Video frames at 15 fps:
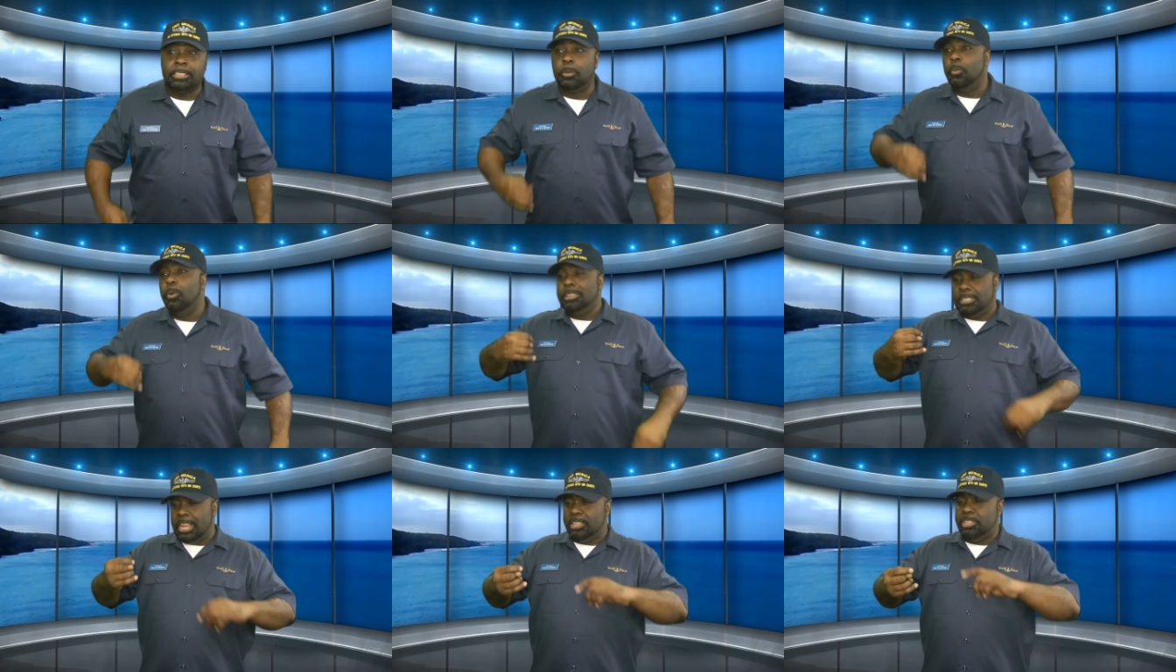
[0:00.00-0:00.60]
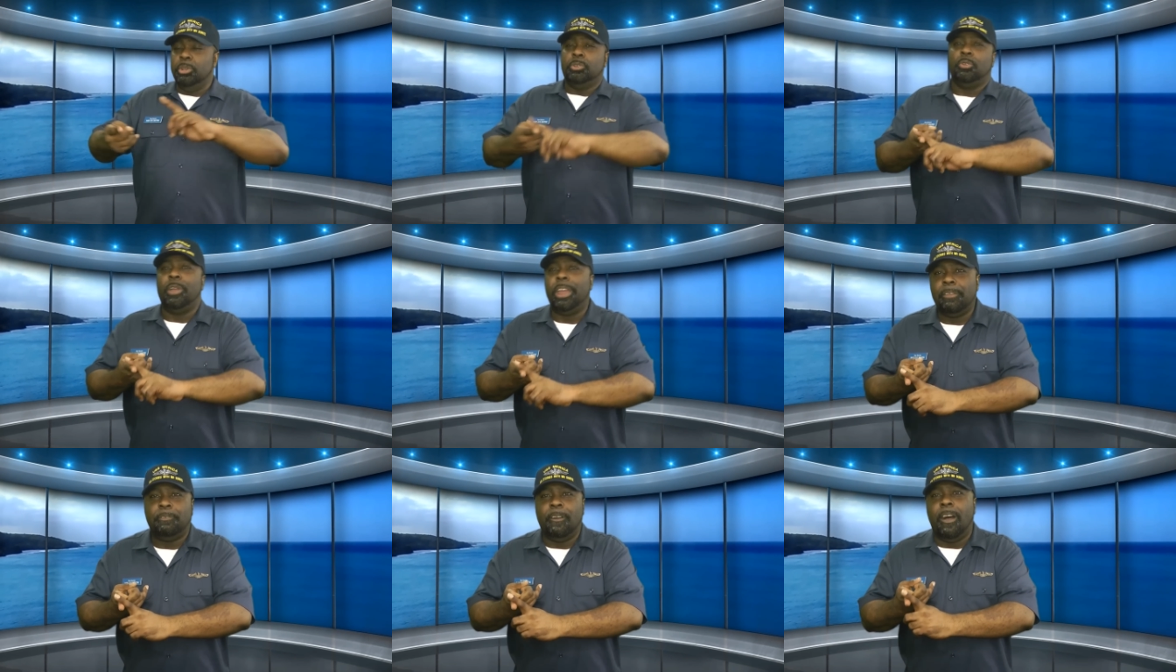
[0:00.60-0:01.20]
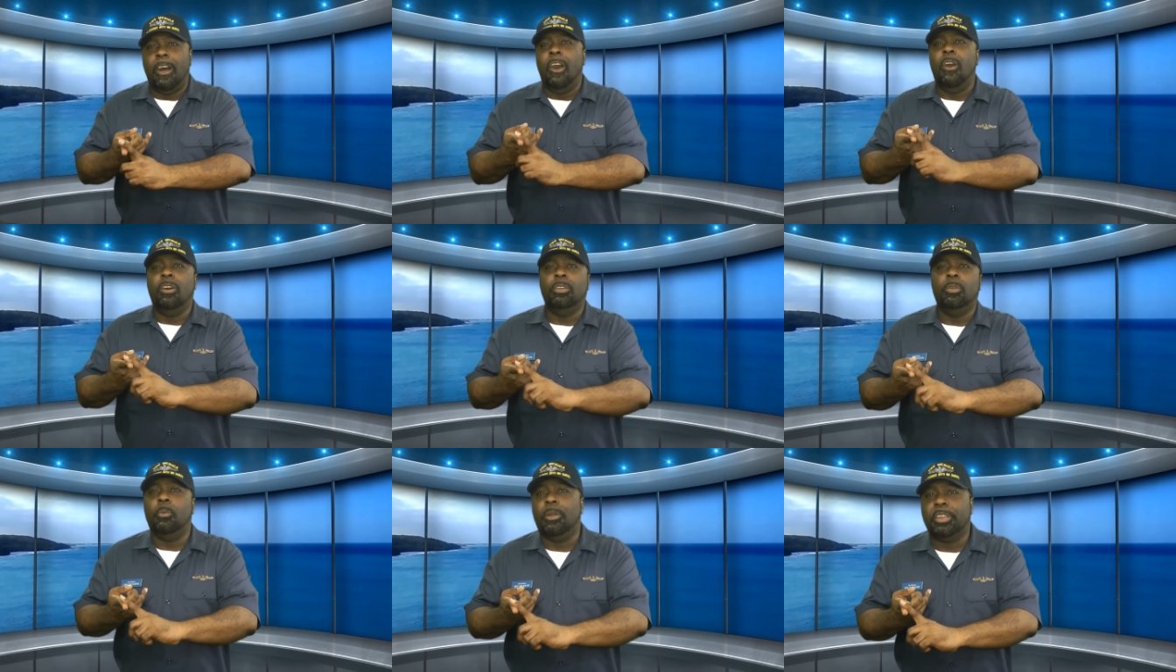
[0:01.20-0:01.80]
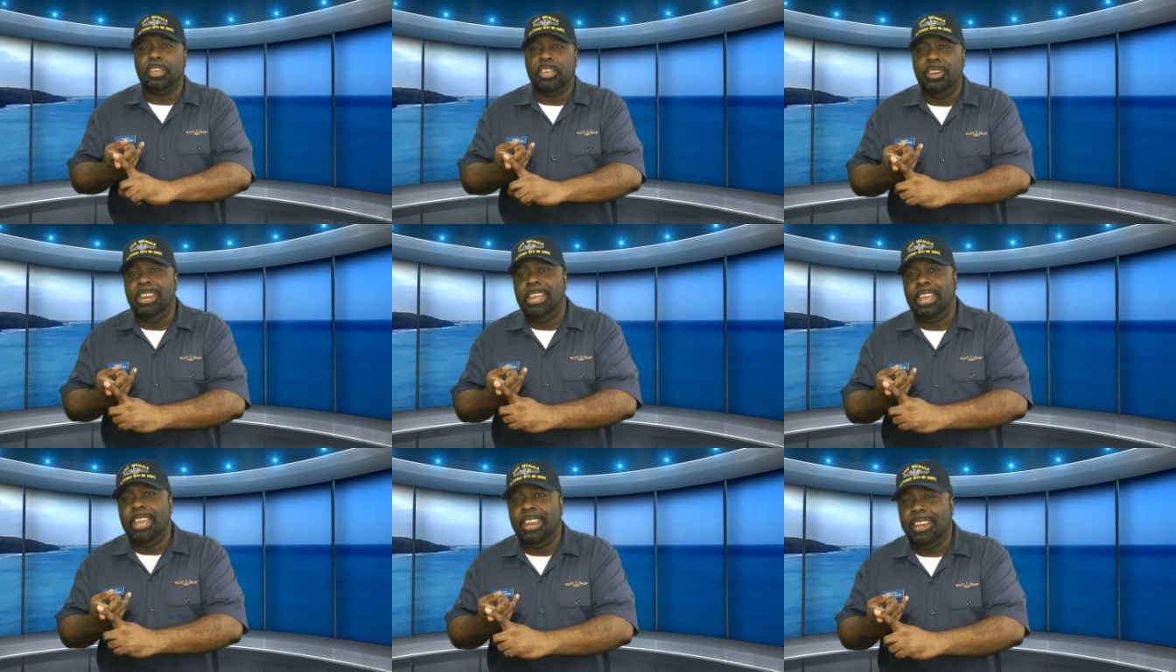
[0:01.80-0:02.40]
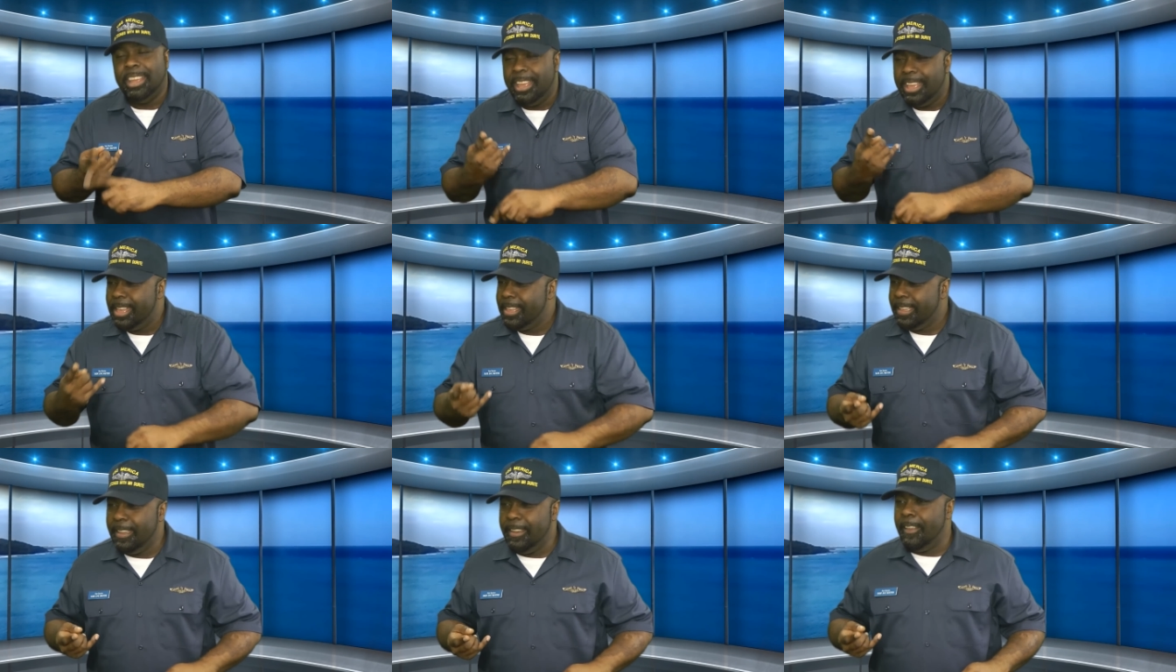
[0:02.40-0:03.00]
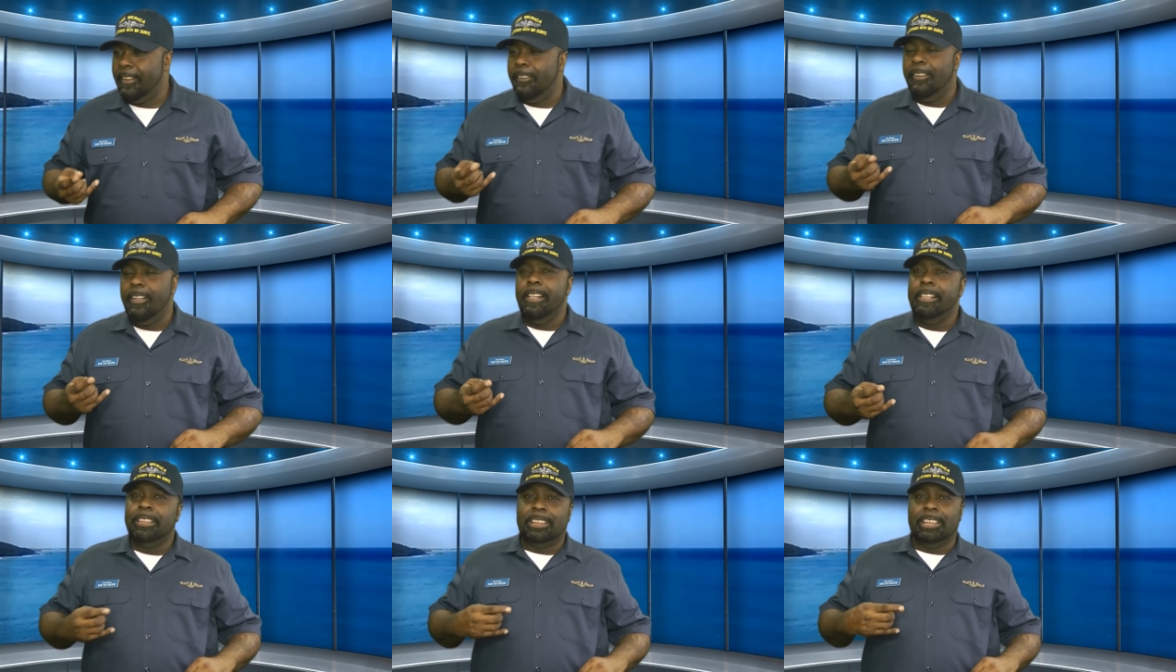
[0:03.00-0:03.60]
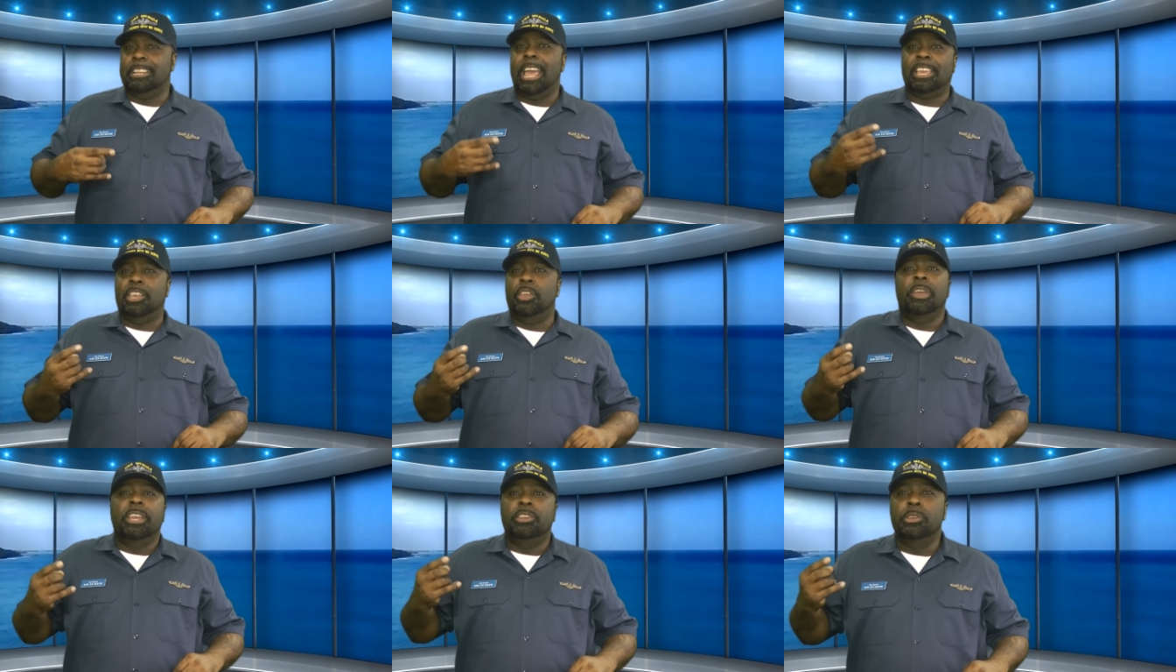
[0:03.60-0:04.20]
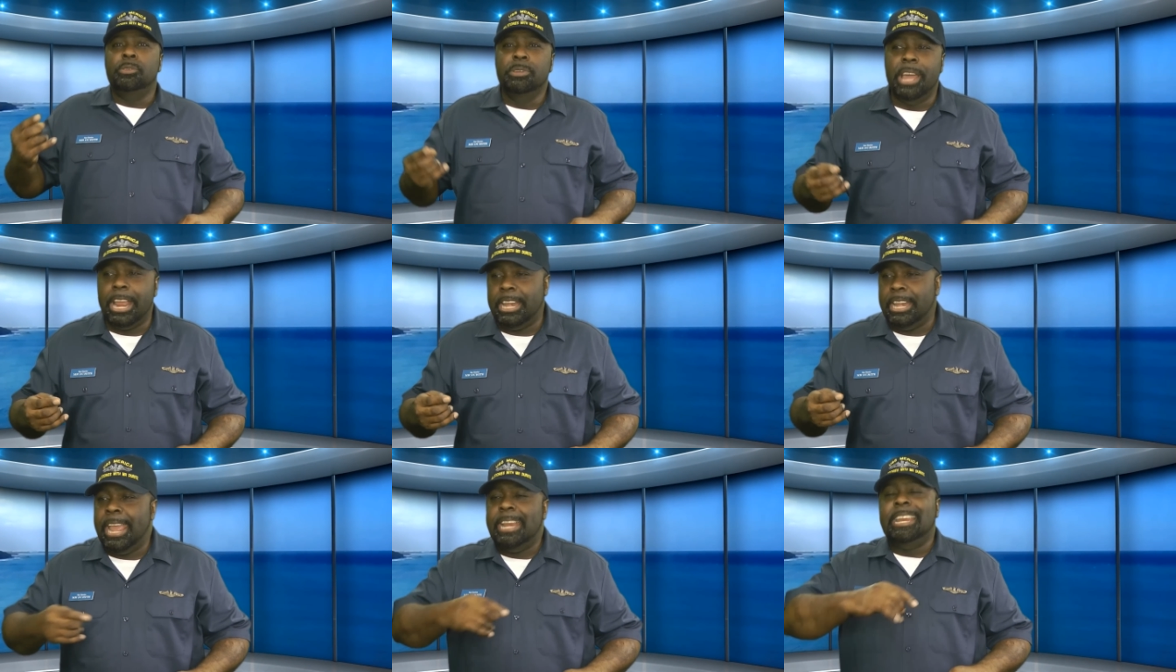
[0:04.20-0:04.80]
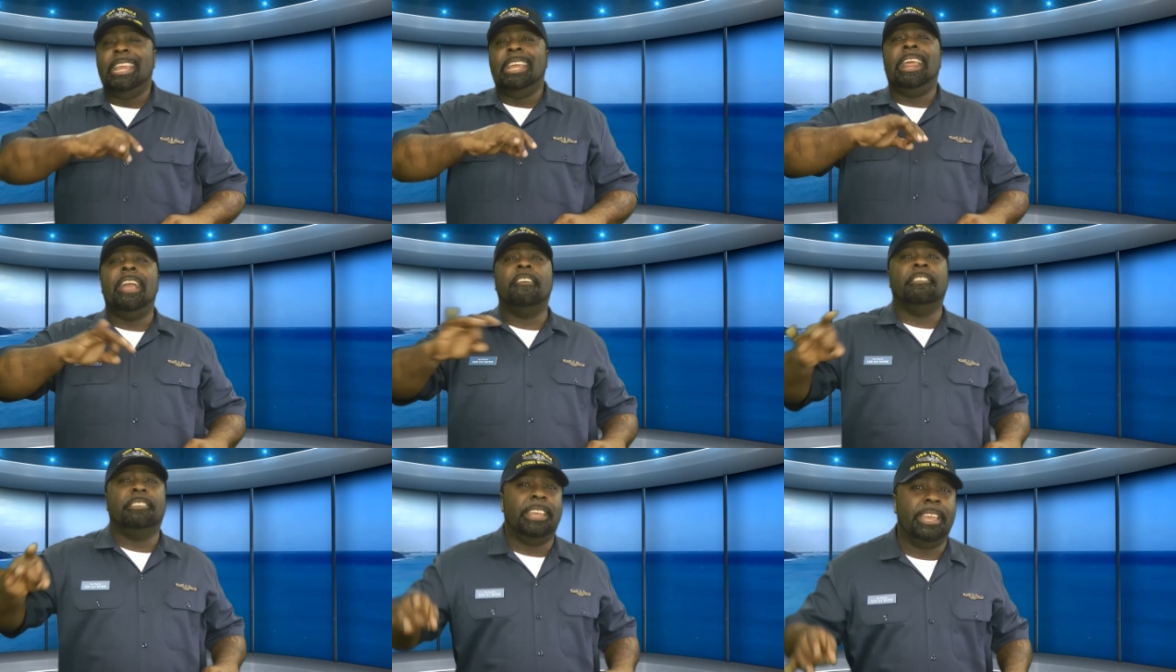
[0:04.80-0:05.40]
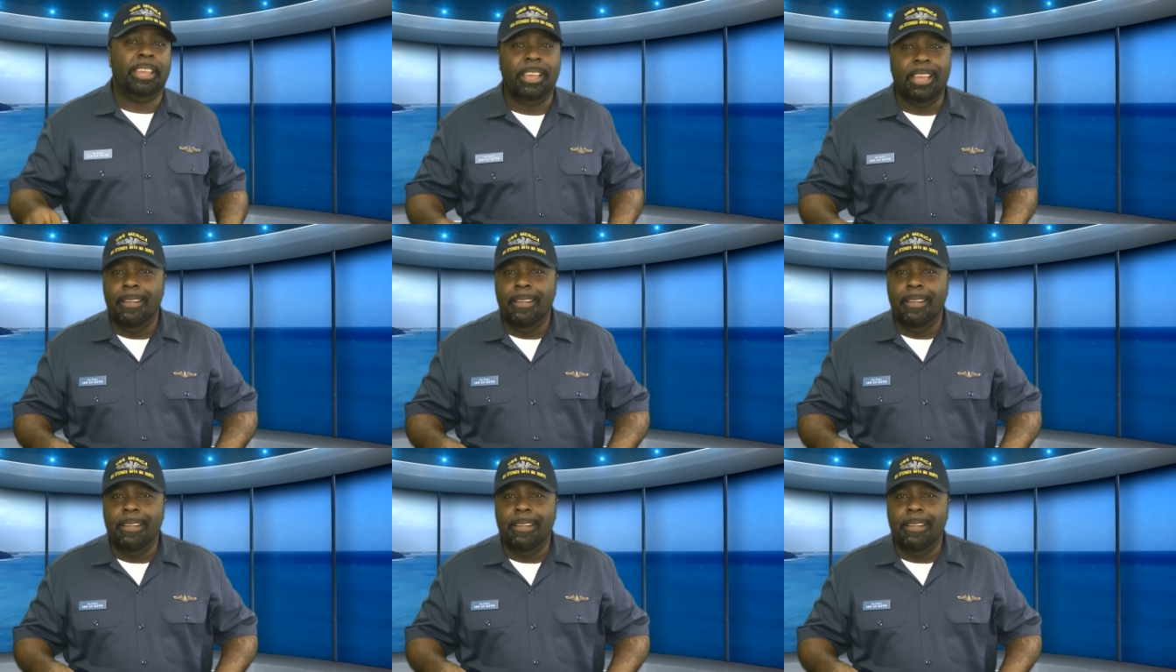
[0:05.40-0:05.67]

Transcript: the ones that took credit for all the work you did, you know, because like you didn't do nothing, they did everything.